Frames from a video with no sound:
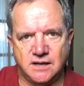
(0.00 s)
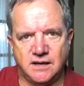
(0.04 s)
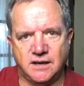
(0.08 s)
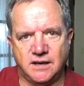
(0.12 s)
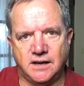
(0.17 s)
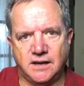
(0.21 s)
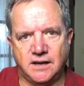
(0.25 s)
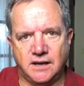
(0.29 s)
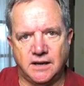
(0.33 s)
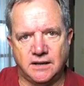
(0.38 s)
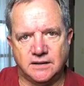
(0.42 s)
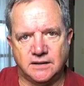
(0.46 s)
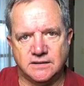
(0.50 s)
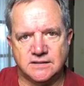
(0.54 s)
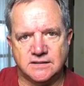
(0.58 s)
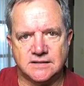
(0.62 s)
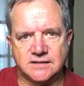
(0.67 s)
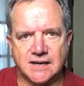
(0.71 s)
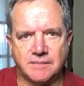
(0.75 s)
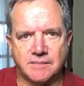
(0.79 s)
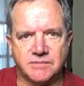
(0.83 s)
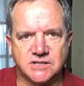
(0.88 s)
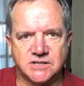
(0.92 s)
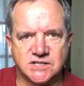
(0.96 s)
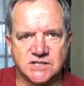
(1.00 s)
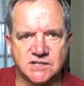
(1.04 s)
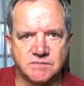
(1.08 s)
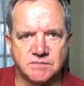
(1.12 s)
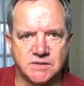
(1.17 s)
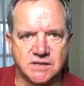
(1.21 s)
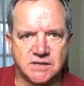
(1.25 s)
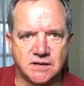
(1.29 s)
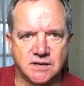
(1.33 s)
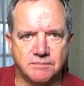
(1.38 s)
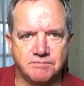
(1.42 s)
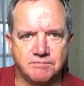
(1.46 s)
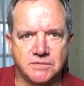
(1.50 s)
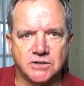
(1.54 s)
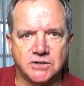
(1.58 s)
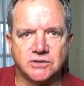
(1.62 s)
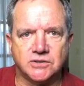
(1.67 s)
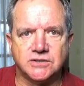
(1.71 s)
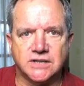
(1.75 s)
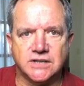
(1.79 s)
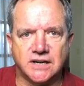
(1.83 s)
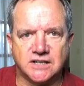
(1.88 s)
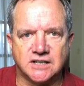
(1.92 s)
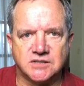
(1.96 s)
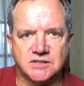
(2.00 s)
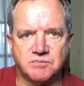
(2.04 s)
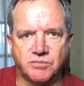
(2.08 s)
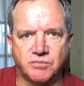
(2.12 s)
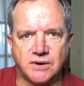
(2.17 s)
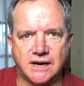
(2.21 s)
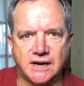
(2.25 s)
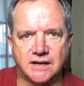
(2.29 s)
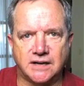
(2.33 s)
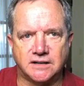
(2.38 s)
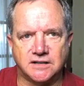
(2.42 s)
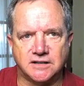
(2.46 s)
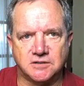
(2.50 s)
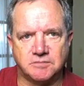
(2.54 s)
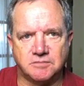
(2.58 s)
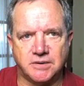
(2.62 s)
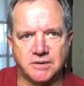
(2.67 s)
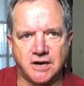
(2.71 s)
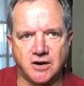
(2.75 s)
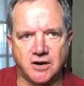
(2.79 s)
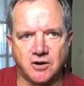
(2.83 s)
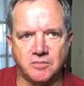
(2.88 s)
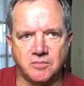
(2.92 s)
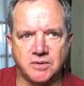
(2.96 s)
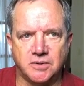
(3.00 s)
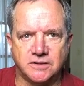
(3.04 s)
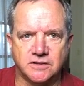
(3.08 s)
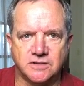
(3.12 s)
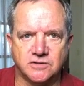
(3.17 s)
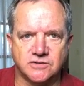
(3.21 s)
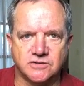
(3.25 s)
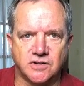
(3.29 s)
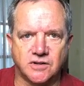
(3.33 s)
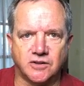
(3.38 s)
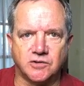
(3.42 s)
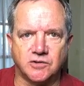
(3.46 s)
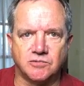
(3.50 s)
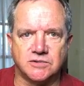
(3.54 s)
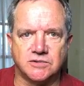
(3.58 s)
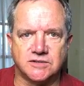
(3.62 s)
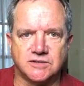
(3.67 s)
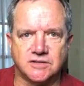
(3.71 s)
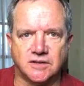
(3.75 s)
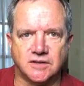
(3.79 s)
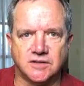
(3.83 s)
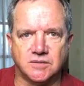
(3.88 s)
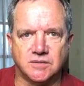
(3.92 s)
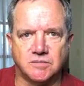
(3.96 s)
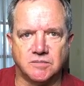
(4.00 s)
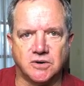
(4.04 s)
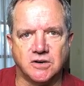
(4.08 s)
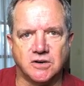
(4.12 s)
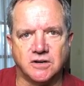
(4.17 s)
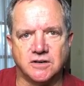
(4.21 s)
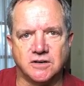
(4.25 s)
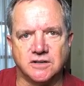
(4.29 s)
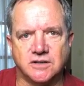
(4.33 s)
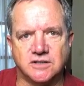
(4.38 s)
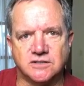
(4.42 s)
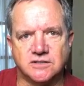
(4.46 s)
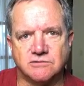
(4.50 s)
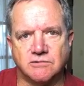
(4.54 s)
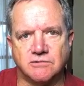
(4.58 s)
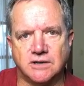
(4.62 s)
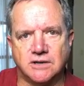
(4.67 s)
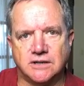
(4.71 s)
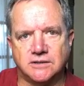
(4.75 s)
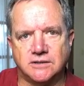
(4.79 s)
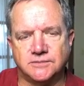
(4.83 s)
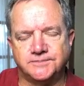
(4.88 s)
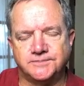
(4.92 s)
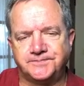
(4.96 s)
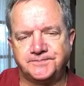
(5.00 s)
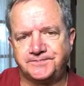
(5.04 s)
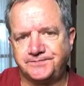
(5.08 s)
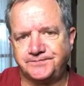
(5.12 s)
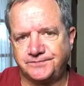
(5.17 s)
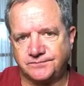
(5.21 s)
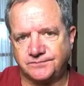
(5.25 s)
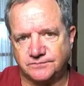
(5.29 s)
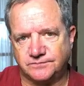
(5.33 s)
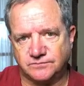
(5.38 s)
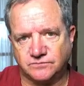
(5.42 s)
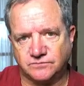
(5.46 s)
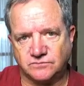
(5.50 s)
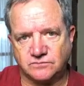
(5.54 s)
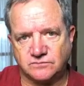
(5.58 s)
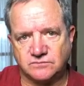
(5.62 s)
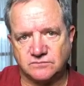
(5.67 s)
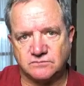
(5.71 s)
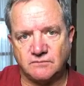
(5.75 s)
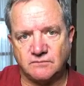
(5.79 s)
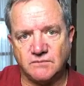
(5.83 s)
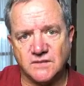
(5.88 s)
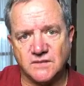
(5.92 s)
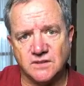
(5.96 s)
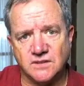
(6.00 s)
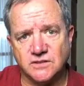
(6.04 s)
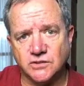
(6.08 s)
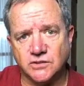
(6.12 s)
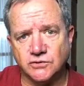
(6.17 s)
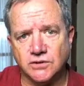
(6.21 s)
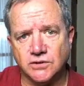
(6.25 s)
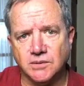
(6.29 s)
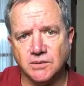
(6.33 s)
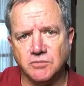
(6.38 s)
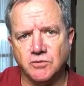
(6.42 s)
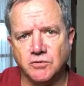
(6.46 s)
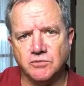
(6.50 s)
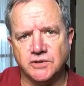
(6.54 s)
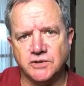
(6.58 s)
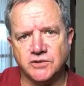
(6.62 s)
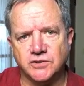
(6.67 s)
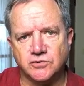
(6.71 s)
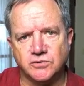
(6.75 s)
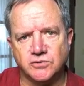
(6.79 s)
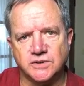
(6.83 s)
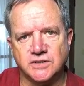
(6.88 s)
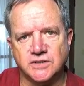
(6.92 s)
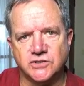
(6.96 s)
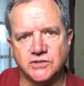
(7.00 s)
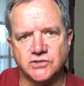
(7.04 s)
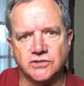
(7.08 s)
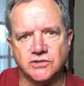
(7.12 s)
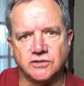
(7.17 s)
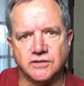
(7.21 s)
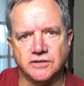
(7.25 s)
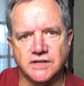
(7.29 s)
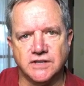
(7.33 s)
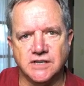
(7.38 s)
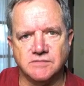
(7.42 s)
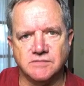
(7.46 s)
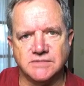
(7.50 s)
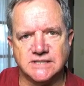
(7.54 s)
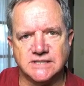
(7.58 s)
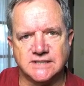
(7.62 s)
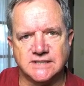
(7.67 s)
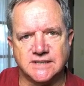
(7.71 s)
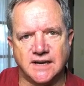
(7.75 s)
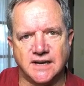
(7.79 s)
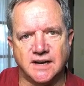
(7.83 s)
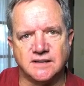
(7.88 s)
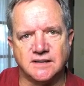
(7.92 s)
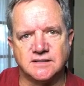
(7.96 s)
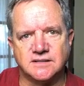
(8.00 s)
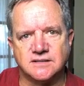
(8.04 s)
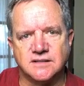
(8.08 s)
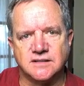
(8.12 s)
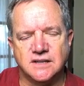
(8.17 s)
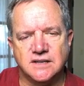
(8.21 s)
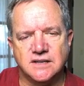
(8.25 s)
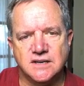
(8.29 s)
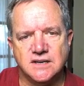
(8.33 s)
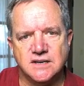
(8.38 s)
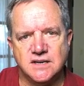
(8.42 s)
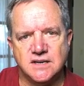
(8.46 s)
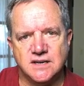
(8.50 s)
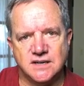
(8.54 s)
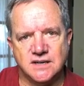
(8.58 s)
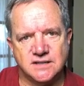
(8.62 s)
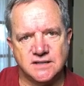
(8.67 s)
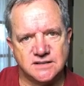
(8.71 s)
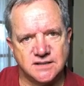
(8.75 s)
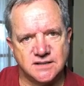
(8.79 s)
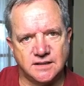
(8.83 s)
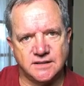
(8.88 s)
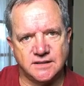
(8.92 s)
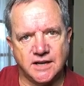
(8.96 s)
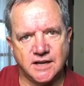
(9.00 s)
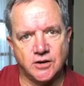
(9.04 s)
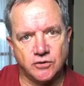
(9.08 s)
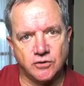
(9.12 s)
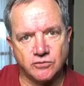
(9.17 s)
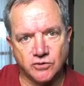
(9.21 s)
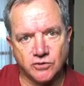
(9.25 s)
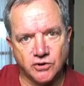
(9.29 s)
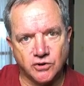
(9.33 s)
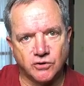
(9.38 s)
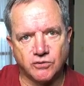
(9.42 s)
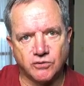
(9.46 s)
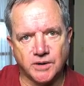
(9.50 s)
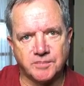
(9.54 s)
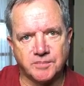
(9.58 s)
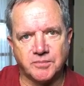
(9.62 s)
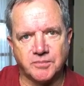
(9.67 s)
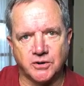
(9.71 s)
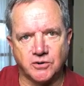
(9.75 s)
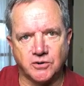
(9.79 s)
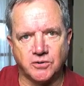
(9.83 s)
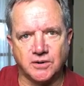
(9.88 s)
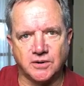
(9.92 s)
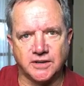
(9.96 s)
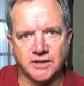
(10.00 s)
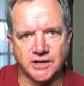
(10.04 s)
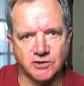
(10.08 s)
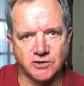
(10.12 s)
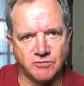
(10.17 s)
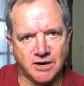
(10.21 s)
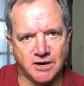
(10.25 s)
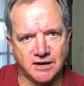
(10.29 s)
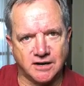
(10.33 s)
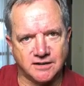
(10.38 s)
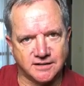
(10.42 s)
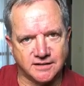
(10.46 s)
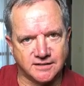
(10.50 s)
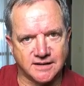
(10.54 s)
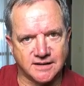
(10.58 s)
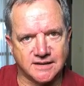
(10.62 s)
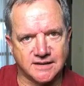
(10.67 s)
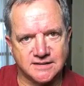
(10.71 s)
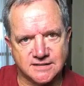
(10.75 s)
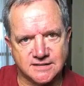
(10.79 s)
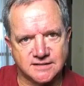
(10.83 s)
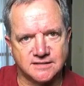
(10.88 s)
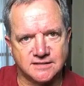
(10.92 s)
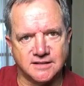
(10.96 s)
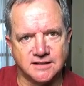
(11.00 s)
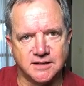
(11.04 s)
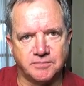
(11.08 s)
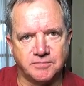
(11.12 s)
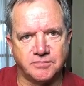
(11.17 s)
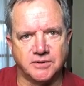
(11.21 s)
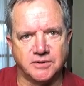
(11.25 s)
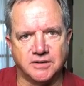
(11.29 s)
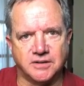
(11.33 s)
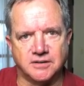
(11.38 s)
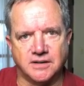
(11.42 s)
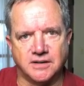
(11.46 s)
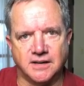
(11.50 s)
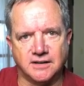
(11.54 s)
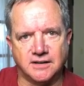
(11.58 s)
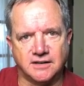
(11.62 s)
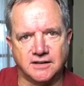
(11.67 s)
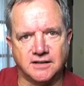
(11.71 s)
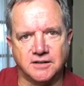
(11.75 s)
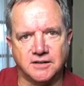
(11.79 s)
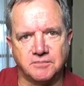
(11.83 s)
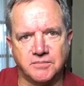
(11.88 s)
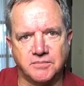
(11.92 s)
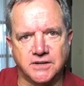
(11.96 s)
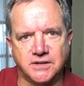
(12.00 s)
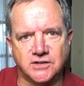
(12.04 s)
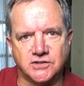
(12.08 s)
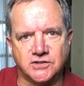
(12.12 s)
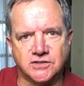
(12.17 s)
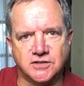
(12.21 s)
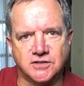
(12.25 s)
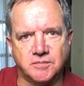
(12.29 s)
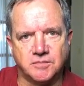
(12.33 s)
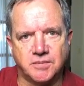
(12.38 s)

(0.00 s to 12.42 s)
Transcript: And this happens to be a Miltex branded pair, but there's other ones on the market as well. The trouble with traditional hemostats is that they don't grip acrylic well and they slip and can pinch the